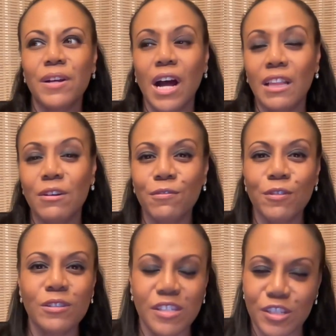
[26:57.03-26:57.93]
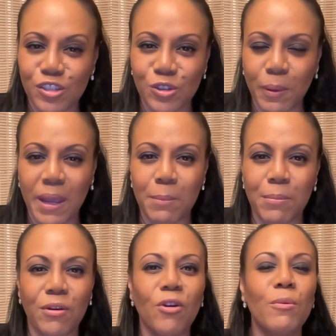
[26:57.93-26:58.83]
colorful tissue
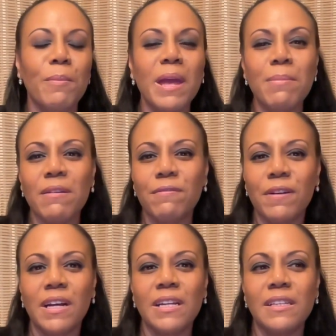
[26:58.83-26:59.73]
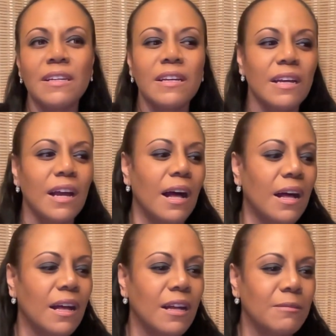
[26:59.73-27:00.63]
paper, or maybe fun,
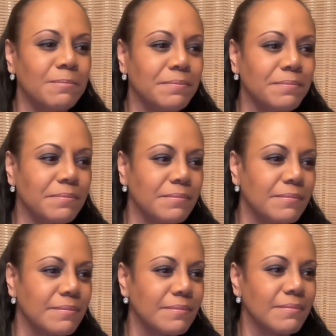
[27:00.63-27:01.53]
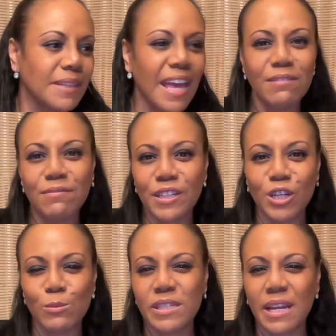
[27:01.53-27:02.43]
um,
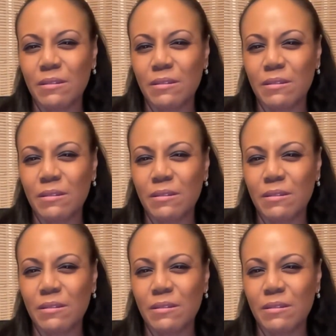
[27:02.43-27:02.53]
envelopes, like